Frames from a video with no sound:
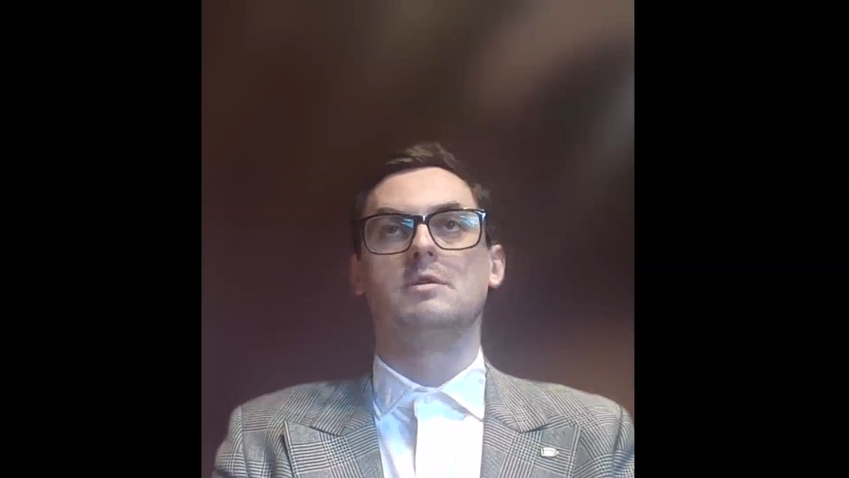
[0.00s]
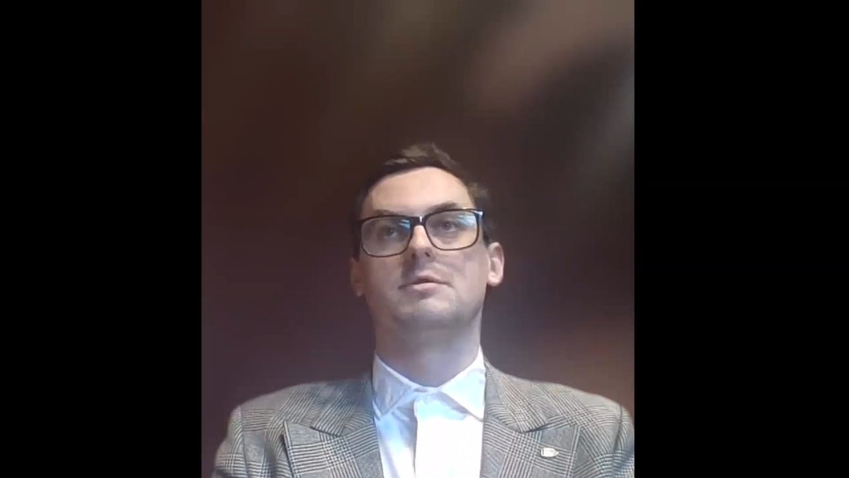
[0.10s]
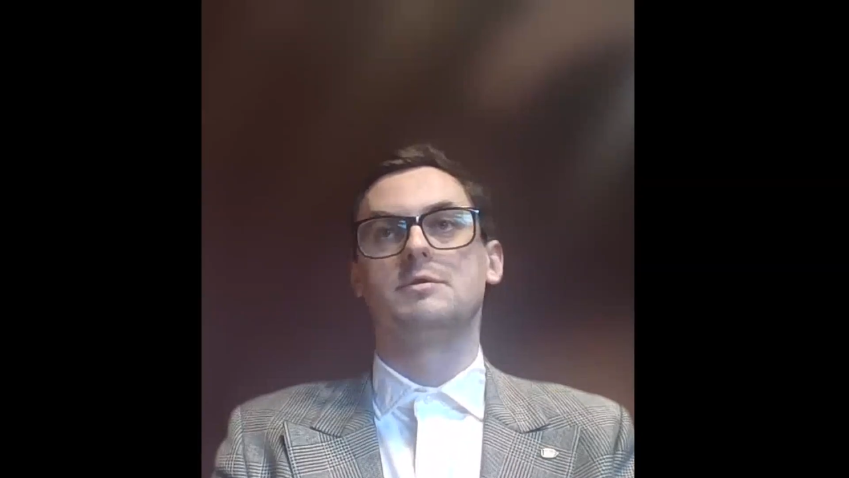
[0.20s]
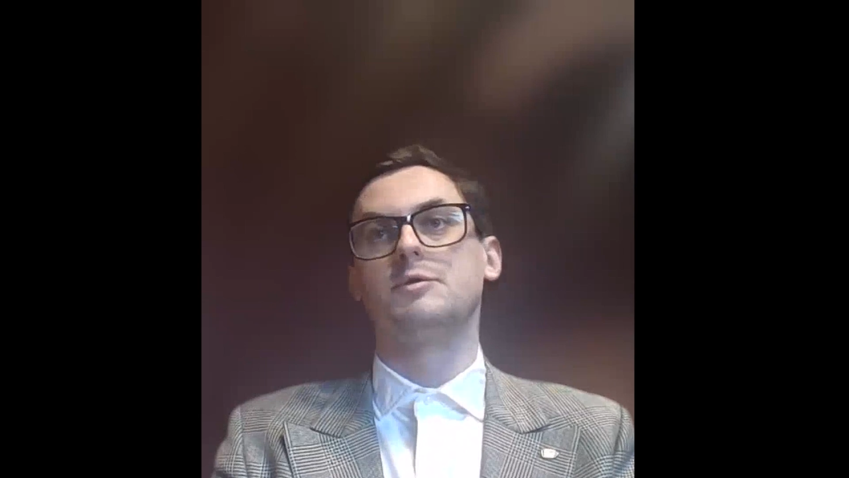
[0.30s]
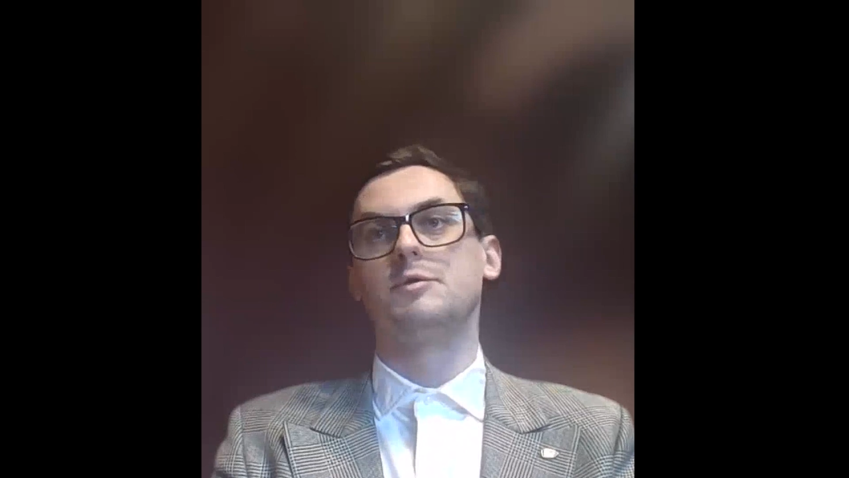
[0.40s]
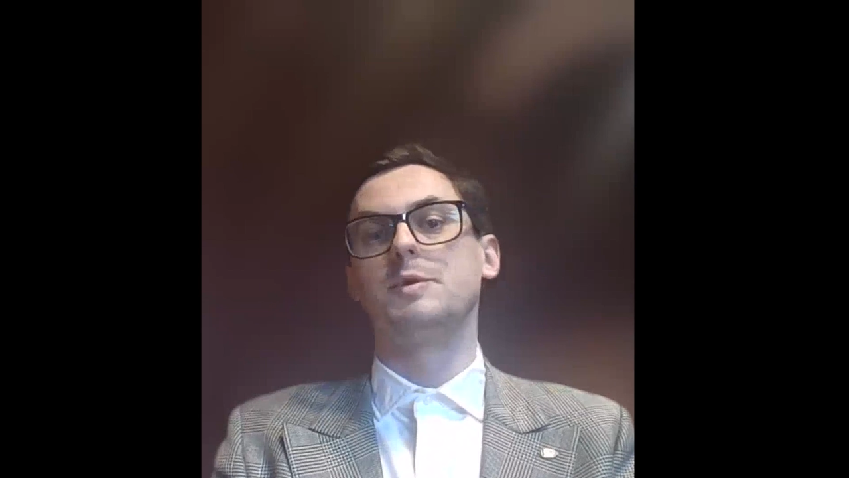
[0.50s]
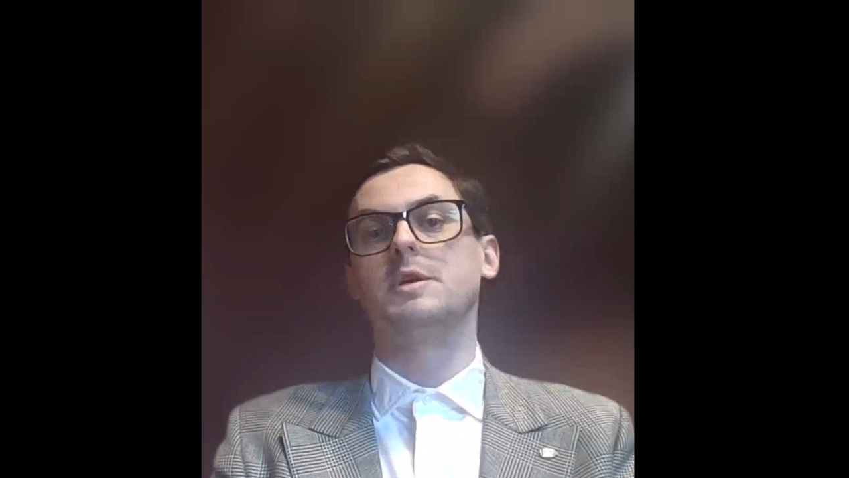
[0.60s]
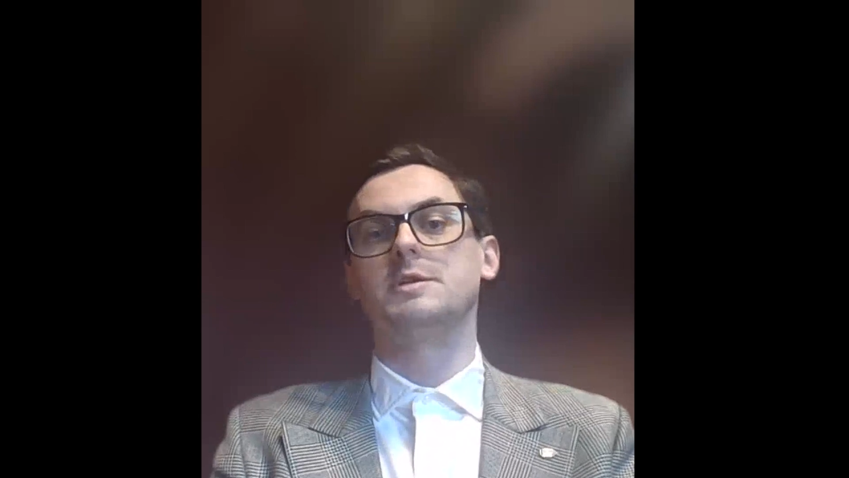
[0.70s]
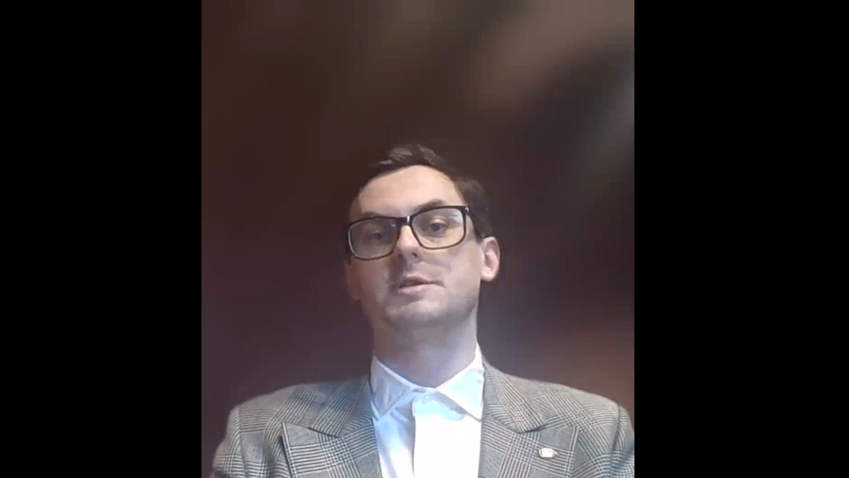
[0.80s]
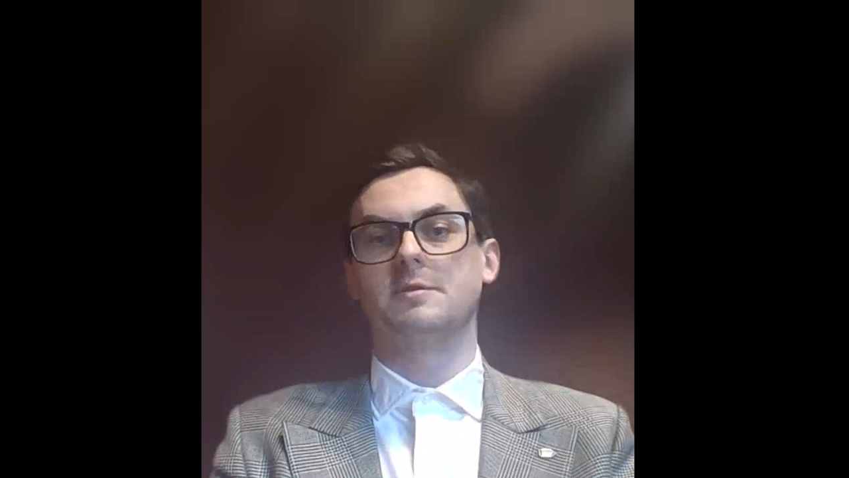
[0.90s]
So the
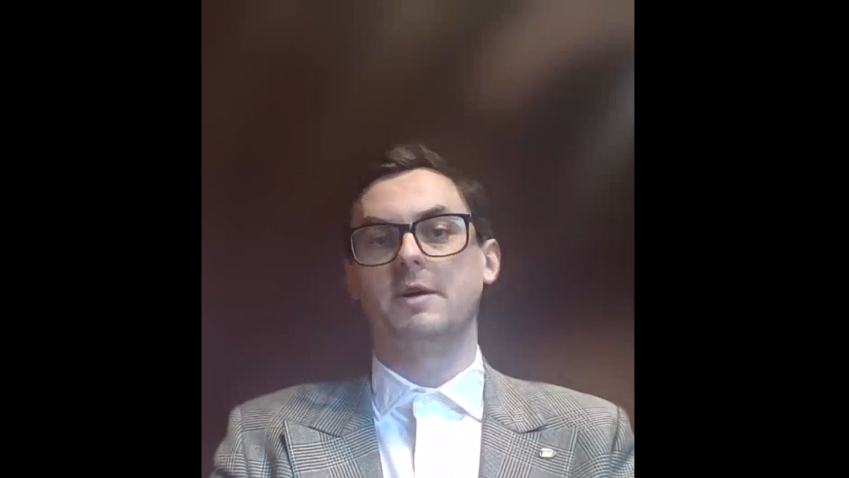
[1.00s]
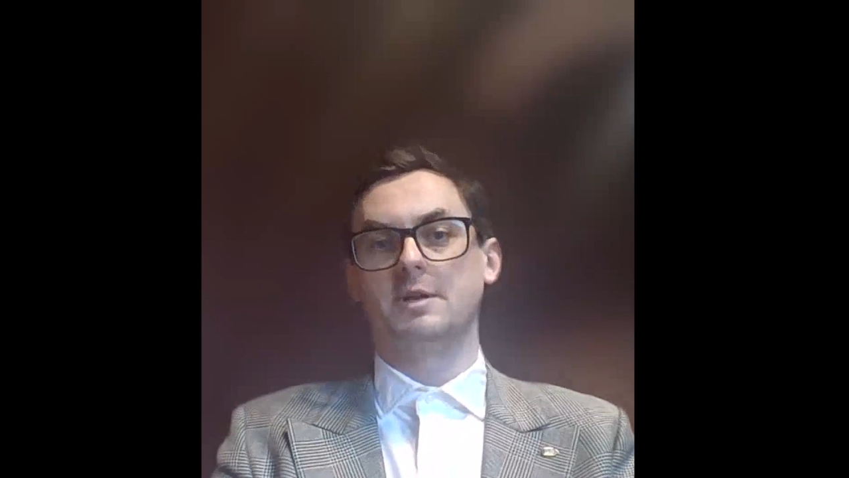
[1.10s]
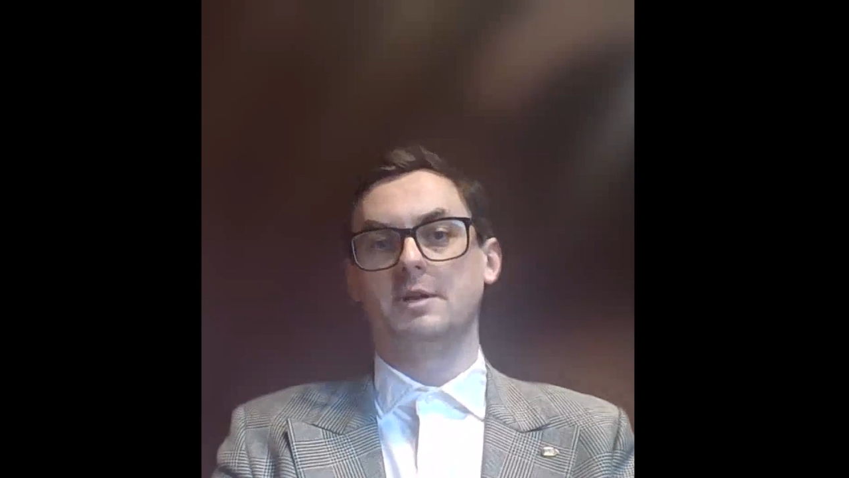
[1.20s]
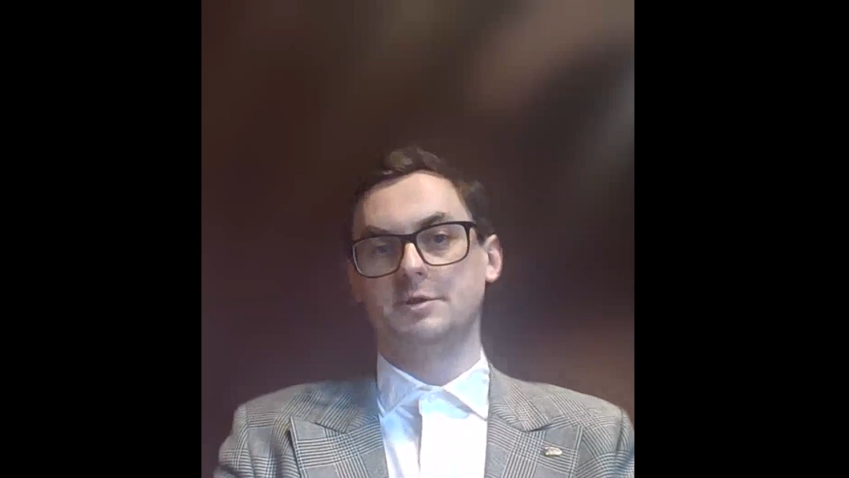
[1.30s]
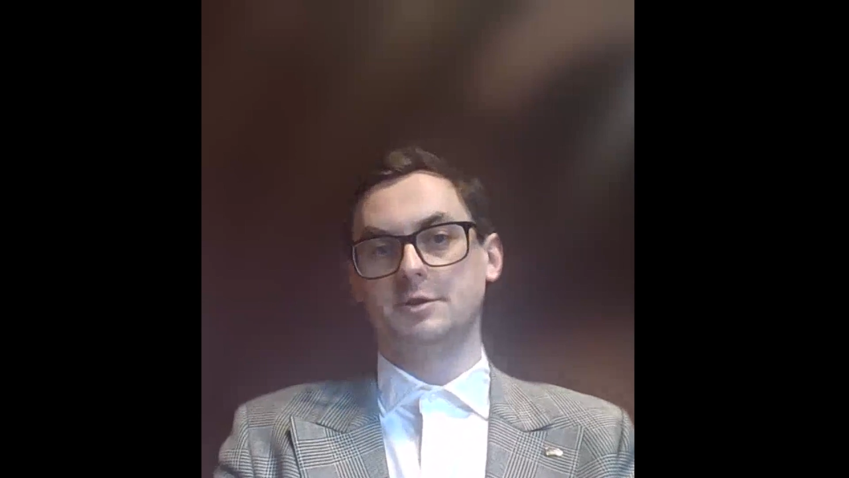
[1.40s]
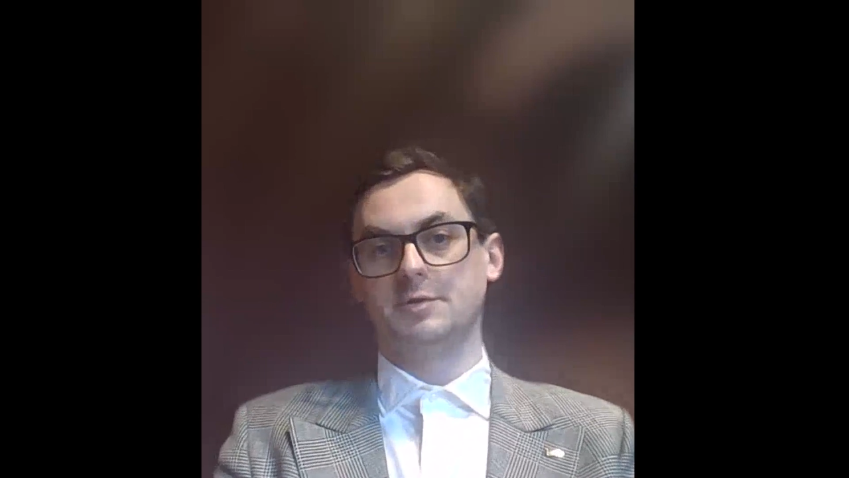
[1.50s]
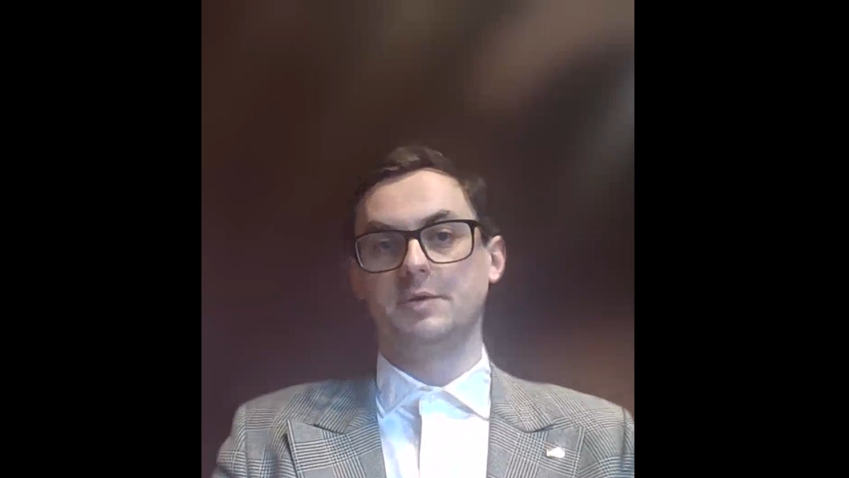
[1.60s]
biggest advantage,